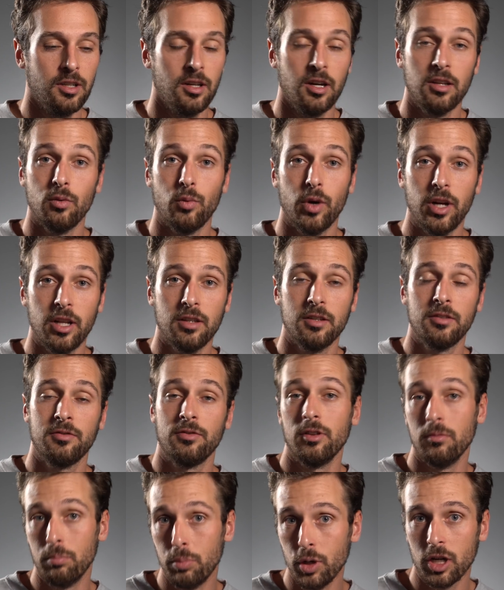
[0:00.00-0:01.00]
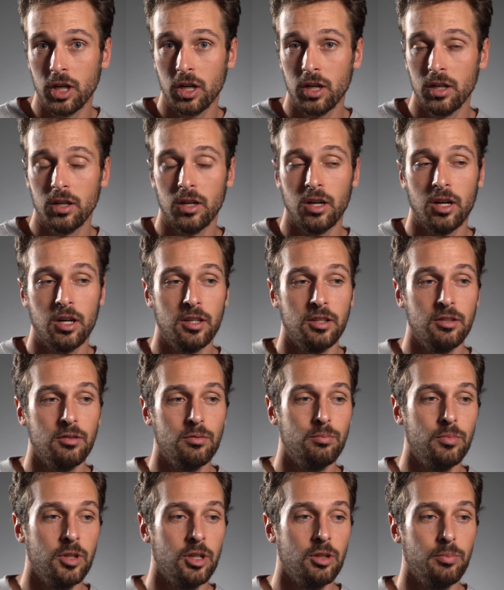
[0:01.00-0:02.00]
get on the waiting list for the book. Uh,
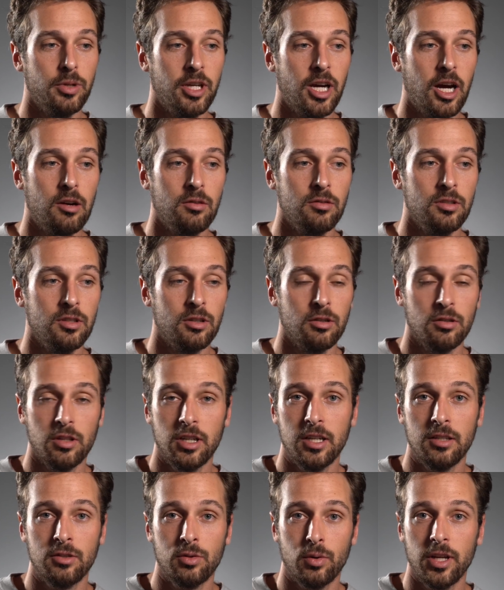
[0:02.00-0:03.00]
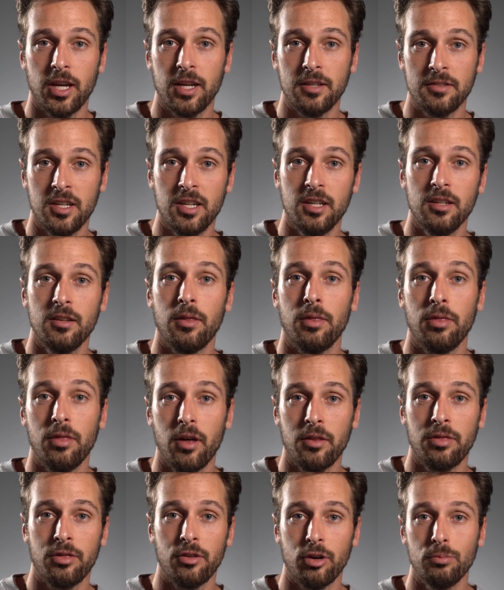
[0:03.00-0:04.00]
it'll, it'll be out early twenty eighteen,
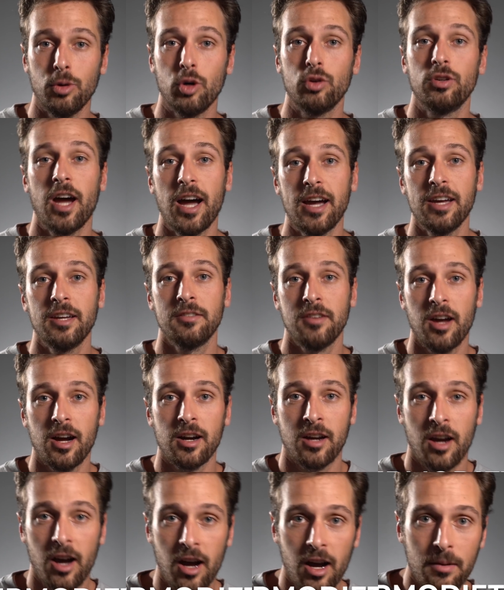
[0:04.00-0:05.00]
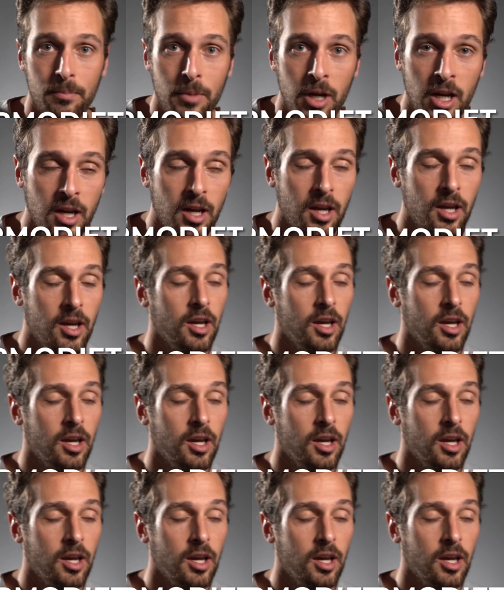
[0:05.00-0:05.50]
the thermo diet dot com.